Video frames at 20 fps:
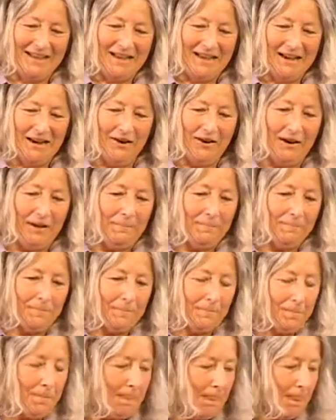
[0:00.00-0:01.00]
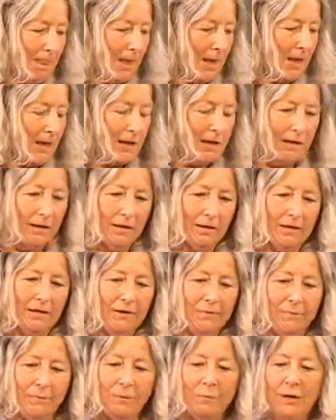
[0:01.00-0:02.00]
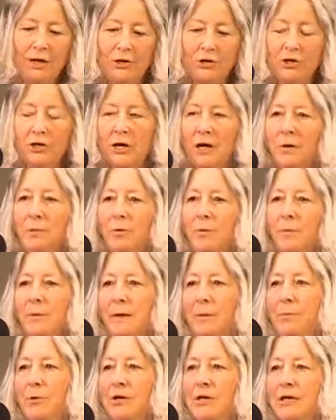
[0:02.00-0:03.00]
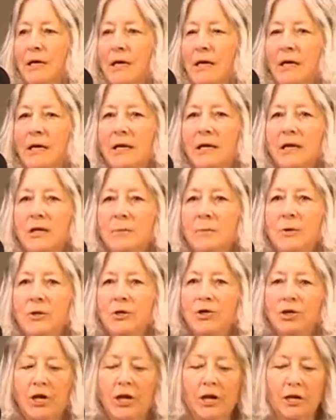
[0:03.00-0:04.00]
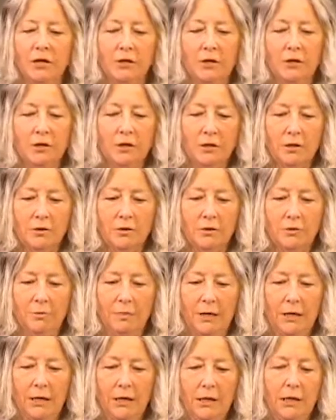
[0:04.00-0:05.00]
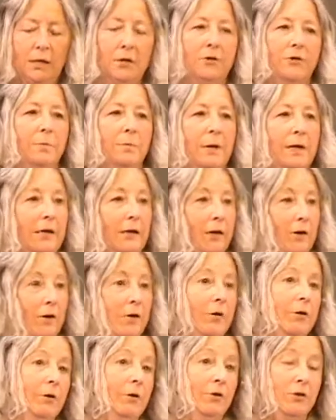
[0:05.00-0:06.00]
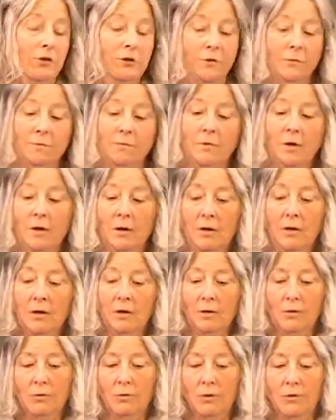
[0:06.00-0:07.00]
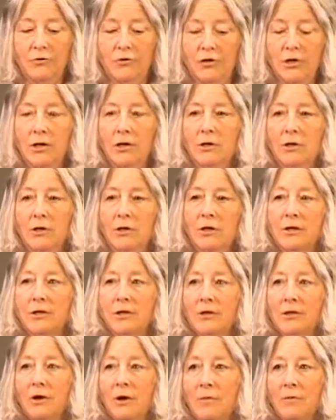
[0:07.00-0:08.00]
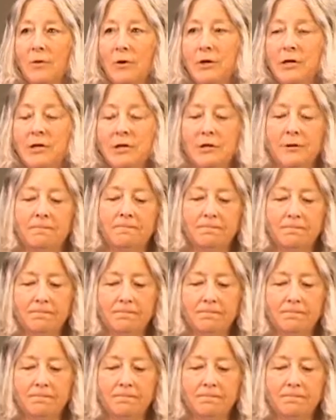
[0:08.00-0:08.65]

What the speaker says: All right. The information I will be presenting has been channeled to me and to many others who have shared in the discoveries.